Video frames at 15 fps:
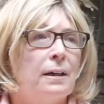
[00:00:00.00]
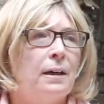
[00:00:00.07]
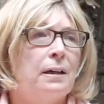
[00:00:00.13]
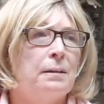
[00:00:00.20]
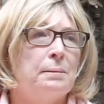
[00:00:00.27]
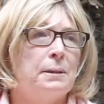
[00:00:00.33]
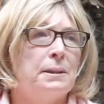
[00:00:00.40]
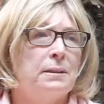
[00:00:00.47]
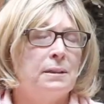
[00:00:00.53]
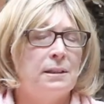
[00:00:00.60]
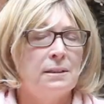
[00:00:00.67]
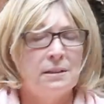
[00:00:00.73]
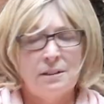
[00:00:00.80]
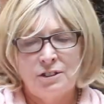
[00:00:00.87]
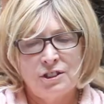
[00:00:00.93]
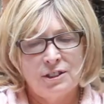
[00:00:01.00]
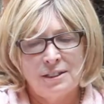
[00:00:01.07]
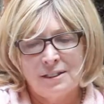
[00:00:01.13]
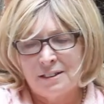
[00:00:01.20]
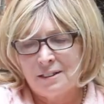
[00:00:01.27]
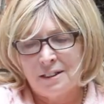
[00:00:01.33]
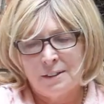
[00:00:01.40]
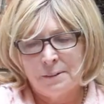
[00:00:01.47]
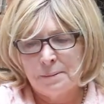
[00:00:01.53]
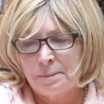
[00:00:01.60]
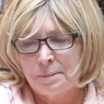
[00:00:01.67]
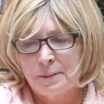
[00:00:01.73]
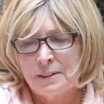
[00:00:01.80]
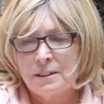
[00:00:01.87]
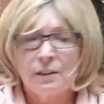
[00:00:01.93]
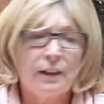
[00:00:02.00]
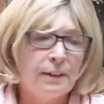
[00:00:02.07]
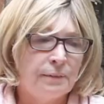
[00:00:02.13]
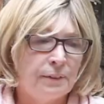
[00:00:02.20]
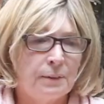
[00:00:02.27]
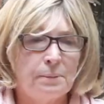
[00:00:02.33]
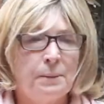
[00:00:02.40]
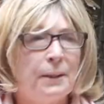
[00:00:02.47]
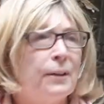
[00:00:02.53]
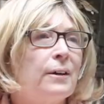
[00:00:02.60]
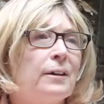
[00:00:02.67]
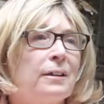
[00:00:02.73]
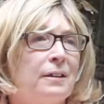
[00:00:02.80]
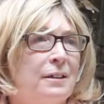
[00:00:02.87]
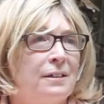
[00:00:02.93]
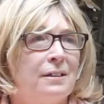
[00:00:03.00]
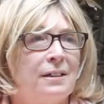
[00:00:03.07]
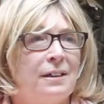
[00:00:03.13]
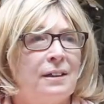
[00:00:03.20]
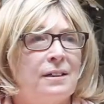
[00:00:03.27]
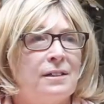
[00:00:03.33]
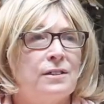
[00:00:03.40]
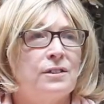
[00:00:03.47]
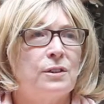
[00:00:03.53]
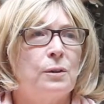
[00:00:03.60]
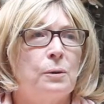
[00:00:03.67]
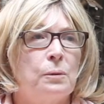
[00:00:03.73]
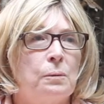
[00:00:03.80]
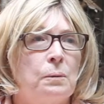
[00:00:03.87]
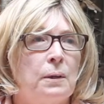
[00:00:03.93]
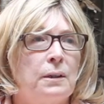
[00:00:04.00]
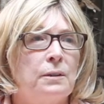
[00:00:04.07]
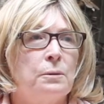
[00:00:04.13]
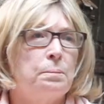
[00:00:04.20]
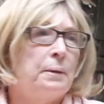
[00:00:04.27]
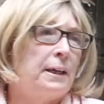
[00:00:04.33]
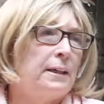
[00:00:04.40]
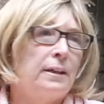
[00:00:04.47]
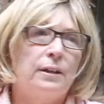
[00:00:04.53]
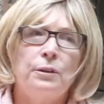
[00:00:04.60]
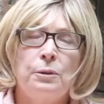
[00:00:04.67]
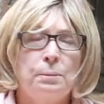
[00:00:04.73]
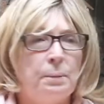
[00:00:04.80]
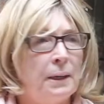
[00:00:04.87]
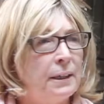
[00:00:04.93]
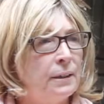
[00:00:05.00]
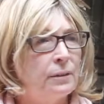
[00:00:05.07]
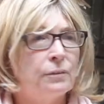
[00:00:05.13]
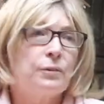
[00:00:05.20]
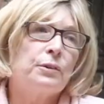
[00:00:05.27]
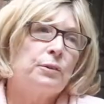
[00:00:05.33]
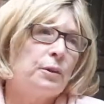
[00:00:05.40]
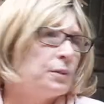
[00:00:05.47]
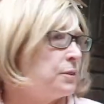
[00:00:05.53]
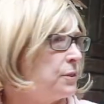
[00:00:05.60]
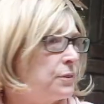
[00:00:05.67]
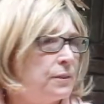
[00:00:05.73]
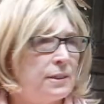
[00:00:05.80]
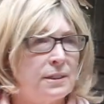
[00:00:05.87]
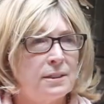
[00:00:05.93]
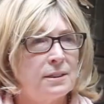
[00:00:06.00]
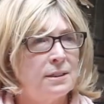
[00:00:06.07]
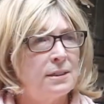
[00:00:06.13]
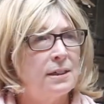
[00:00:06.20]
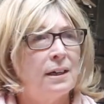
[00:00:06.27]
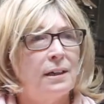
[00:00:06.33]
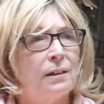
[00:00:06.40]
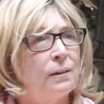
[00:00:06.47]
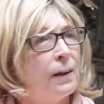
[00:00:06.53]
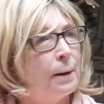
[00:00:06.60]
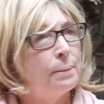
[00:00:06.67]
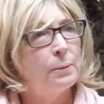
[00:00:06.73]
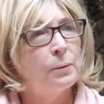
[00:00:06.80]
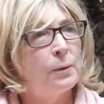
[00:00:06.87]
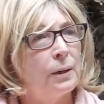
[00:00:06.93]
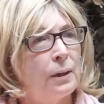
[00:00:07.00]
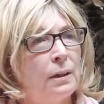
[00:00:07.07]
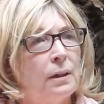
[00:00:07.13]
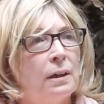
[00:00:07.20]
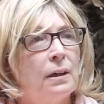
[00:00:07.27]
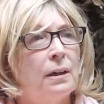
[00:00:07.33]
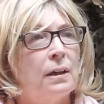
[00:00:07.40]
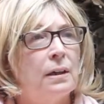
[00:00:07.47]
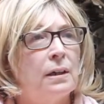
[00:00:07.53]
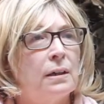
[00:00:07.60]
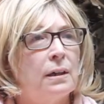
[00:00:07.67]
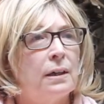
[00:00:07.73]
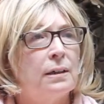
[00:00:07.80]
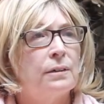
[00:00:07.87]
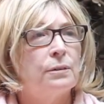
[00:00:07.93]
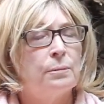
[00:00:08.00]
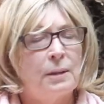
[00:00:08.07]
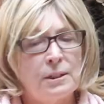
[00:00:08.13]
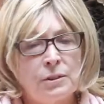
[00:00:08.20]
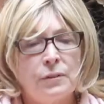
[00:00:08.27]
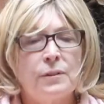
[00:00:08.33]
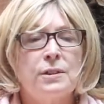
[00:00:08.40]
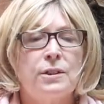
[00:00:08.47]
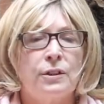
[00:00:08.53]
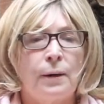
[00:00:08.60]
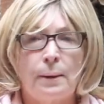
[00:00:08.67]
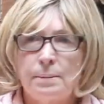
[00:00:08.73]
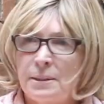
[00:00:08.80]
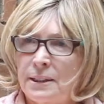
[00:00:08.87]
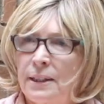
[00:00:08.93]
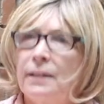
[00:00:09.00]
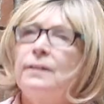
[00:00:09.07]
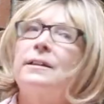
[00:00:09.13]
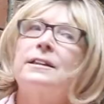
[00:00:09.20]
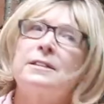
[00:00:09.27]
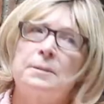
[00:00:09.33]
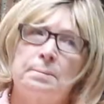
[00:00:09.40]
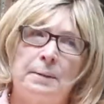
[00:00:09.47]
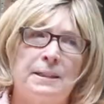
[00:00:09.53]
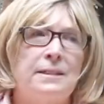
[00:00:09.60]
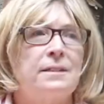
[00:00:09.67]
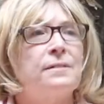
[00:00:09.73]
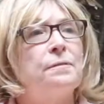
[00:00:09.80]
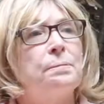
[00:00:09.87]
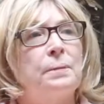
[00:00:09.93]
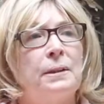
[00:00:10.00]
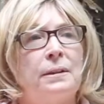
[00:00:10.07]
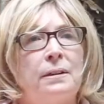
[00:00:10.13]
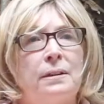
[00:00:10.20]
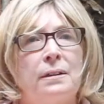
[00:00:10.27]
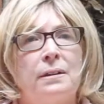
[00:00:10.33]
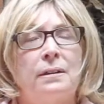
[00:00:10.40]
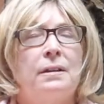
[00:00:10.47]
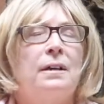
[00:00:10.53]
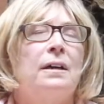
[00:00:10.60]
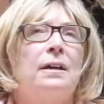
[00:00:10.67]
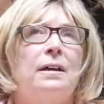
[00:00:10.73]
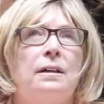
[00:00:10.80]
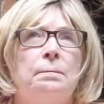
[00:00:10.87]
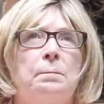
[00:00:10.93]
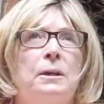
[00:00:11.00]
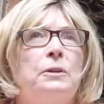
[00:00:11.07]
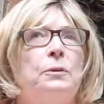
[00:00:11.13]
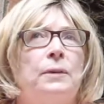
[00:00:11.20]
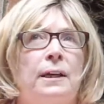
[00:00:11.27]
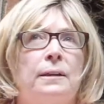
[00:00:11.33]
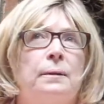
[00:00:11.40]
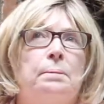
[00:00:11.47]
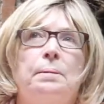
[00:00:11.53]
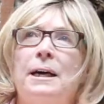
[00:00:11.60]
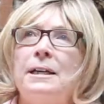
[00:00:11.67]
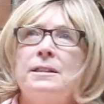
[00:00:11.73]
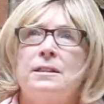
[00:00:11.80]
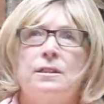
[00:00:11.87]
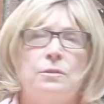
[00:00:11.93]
It's life in America. So what you pay there, you pay here for groceries. It's not a lot more. And the restaurants are upscale and expensive, but you get the best